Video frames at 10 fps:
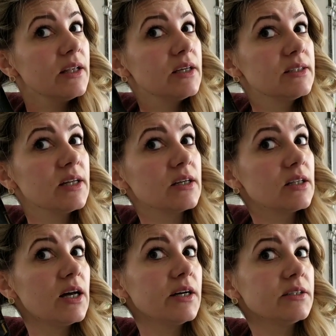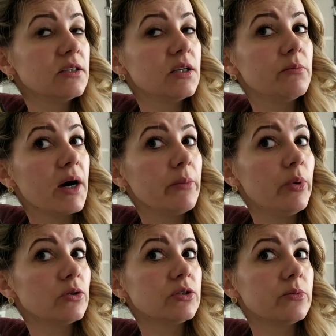and I start lightening my
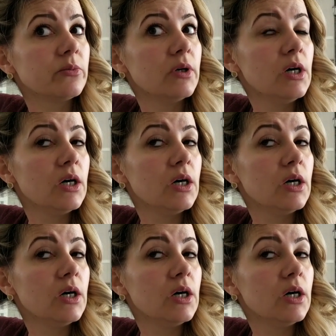bottom